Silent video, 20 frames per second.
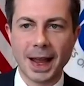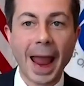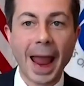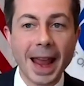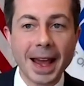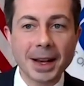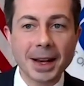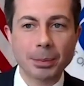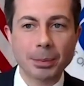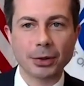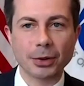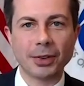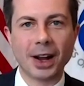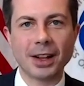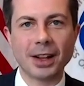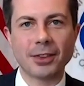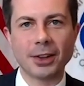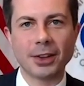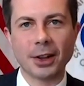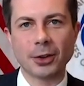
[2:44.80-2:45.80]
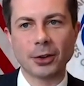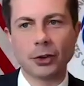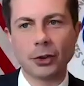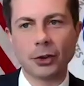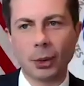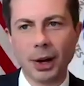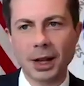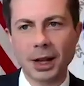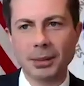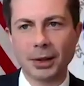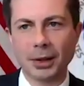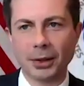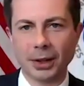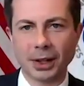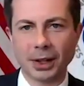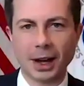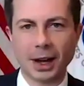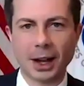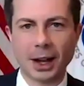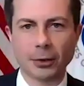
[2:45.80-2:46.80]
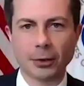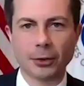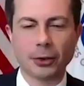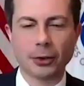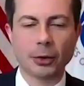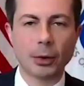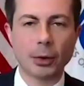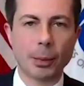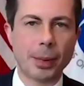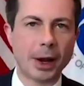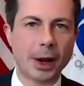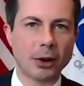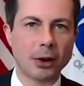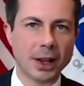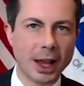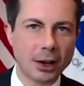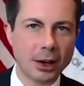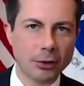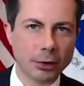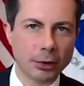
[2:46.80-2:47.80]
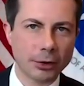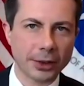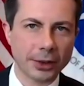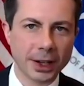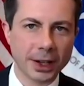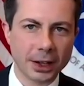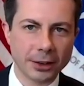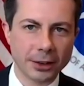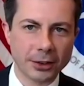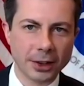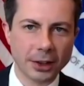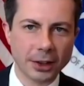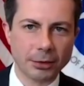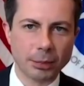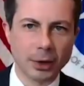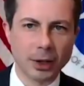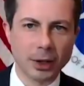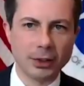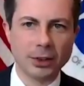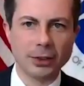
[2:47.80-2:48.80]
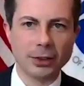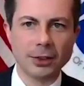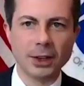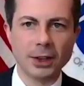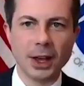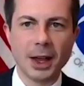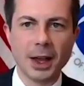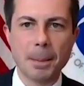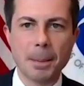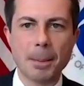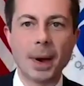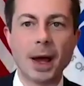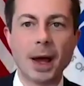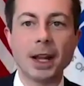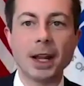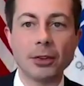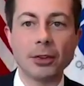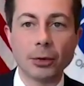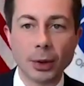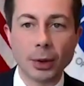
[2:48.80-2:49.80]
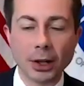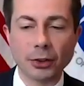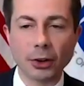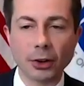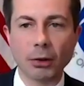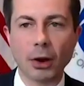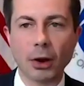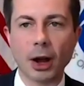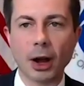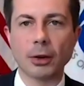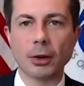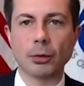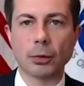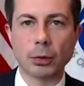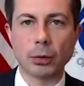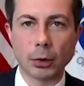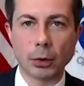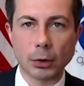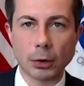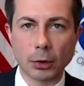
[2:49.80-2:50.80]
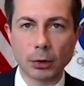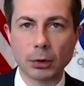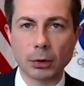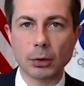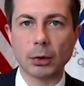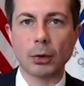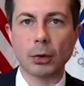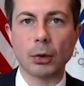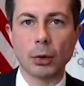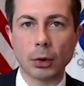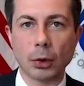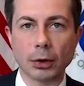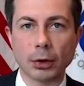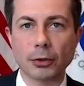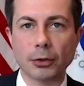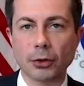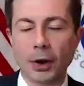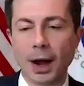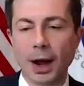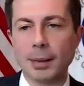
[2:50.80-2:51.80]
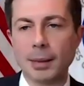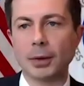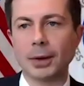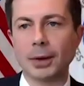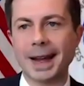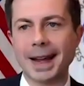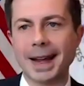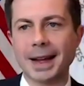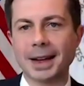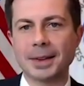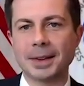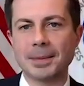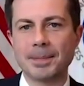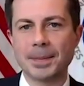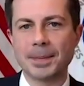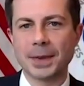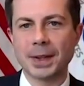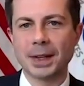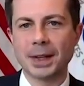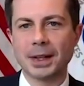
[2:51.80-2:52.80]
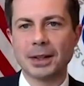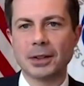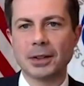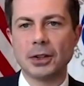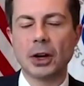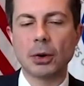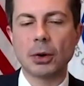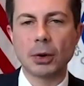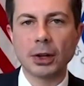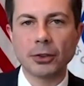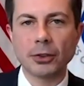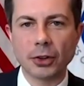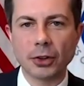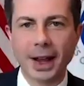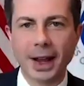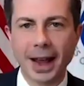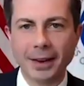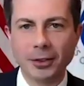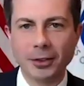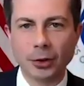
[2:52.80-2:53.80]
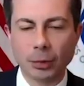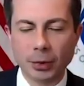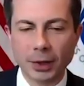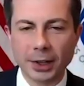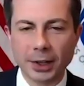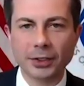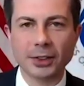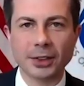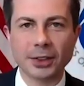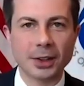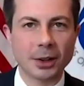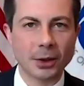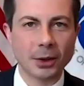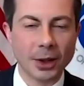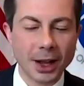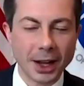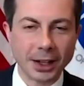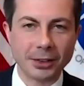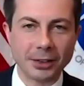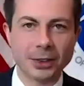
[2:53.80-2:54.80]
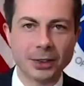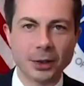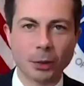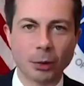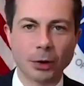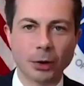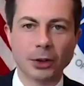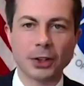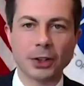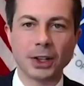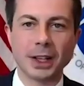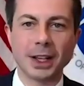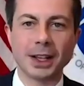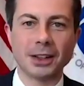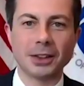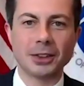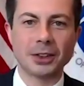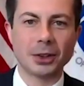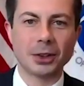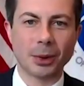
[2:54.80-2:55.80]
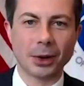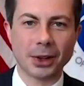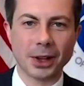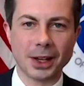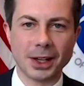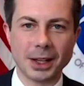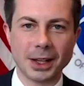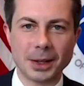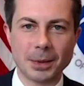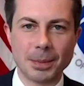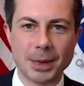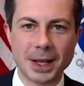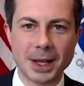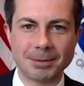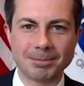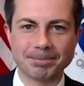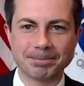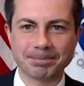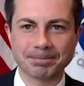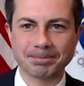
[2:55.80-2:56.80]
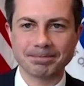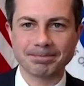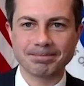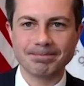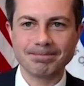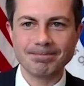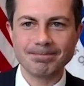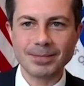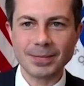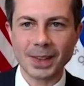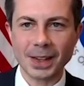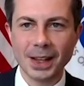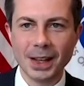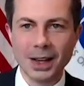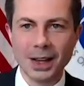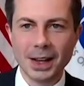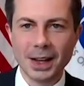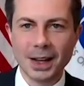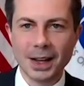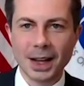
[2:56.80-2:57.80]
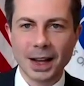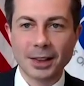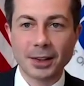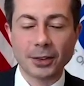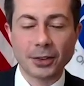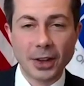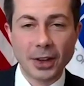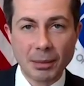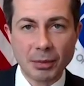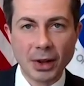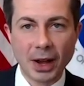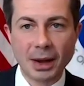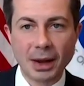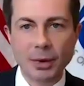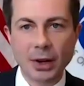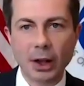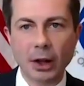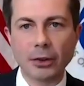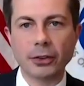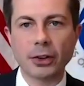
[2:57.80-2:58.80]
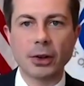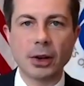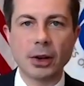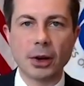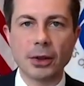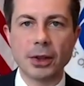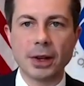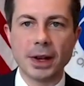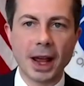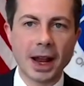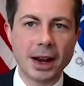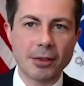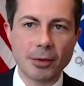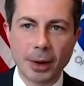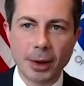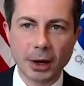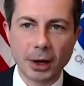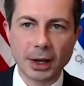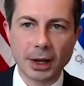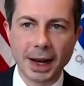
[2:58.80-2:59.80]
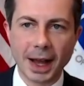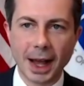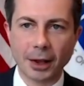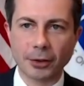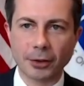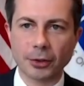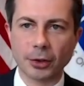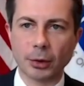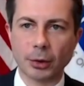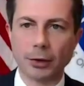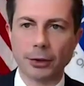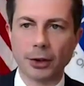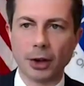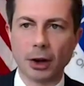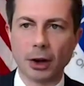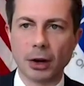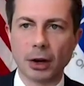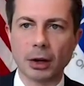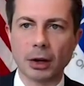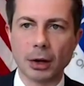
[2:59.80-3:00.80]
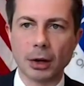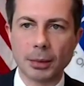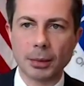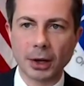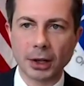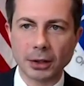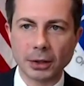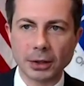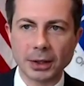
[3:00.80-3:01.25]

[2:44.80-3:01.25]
And it provides another $20 billion to repair dangerously unsafe bridges, many of which are on rural or tribal land. No one should have to risk their life in order to get to where they need to be. At the same time, we also know that Native American households are among